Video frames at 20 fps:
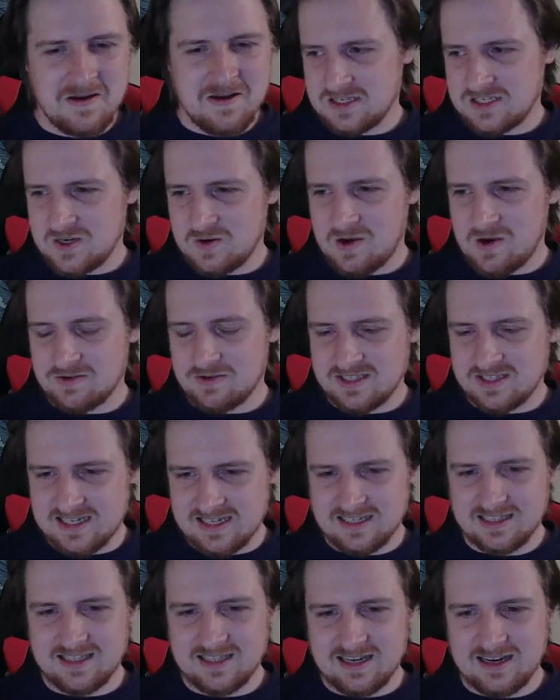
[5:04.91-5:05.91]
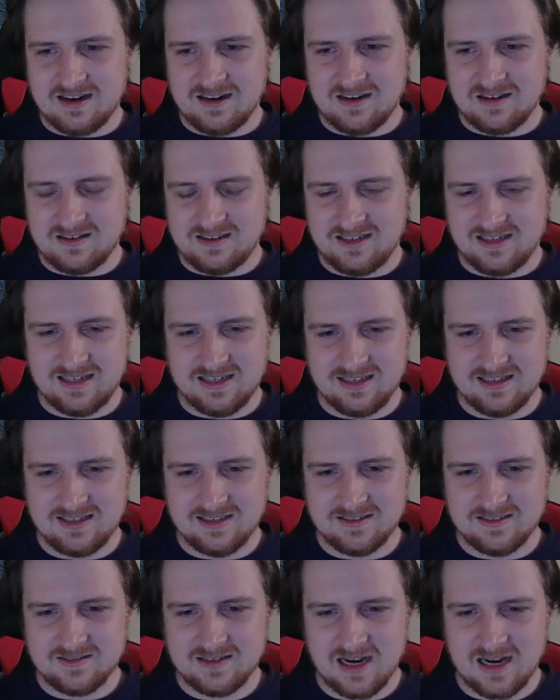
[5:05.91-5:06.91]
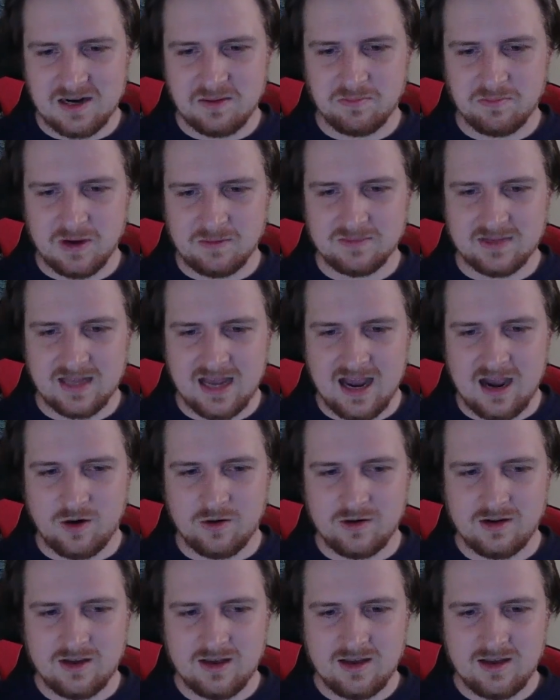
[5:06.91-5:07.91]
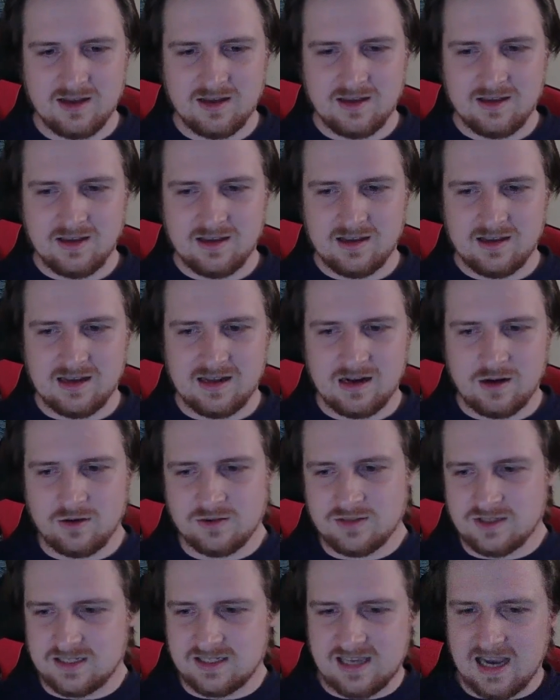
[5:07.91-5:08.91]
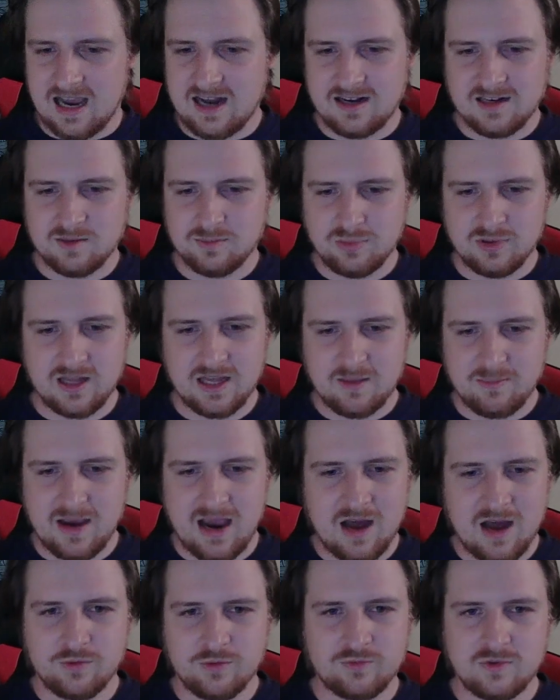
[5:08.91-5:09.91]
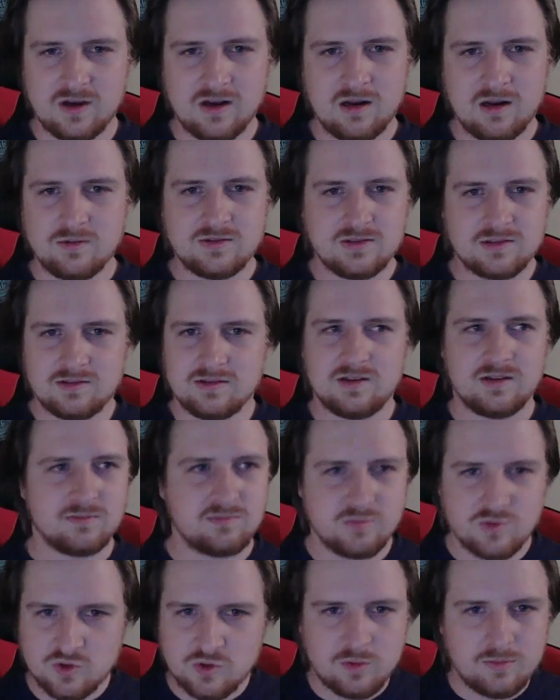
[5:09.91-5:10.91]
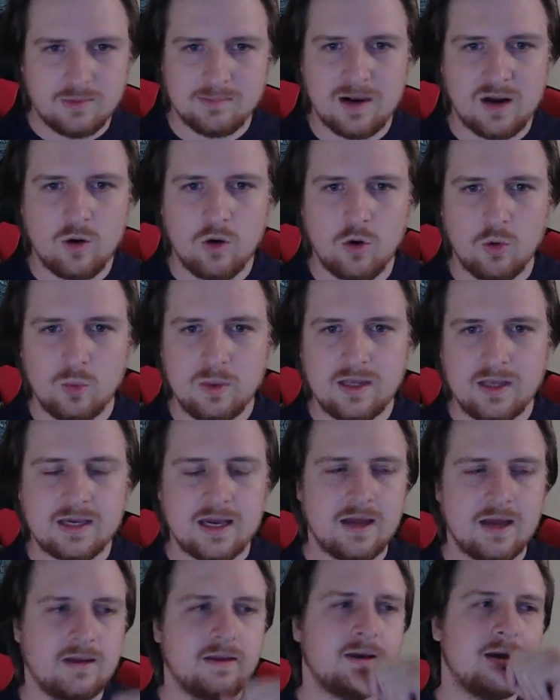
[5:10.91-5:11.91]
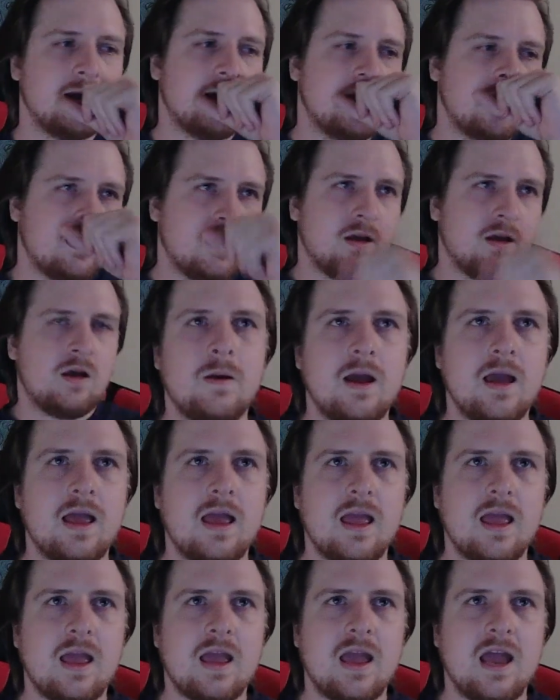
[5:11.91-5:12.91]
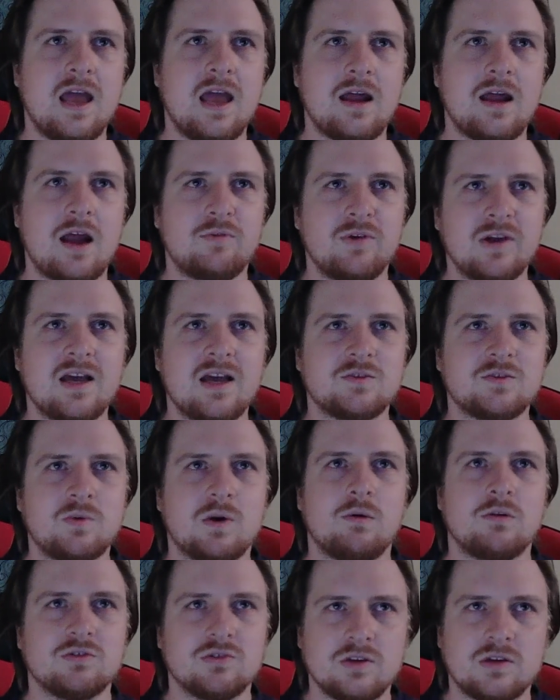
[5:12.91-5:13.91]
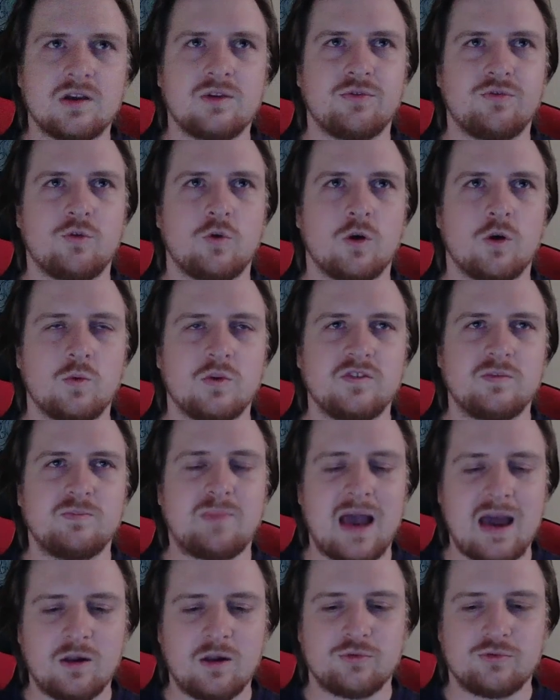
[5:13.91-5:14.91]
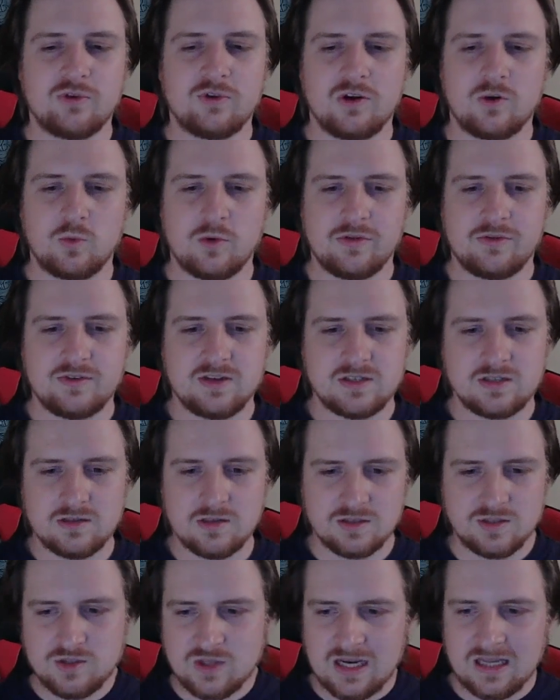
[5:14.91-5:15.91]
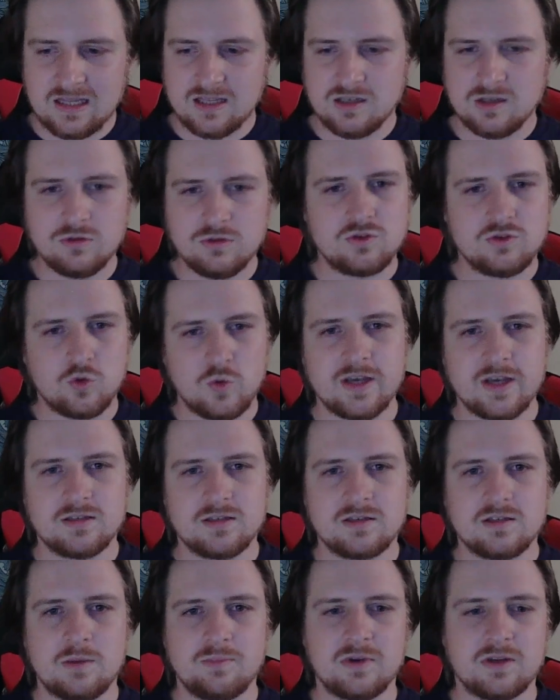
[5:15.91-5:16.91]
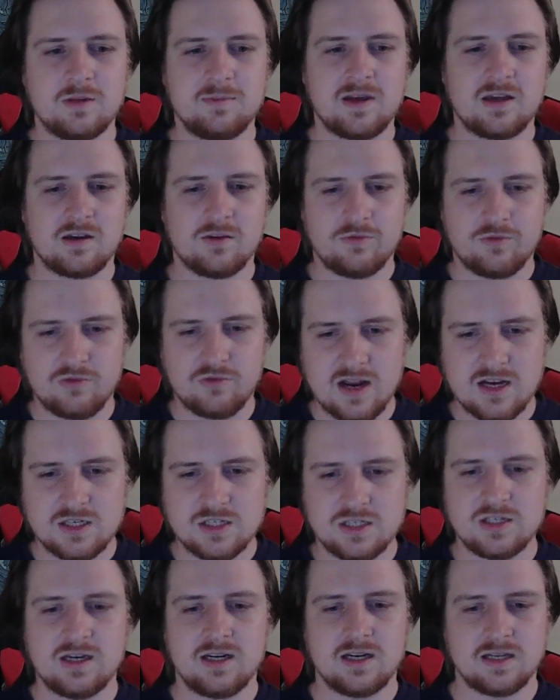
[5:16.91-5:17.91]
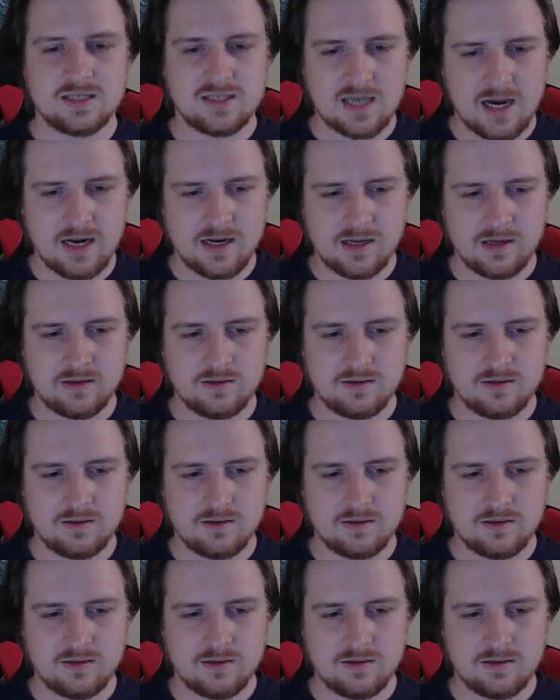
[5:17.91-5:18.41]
So I was sitting there kind of bummed out. and I was excited to play Battlefront. It was gonna be my whole weekend. And I realized what I was looking for was Battlefront with just a slightly new twist, something to make it fresh and exciting.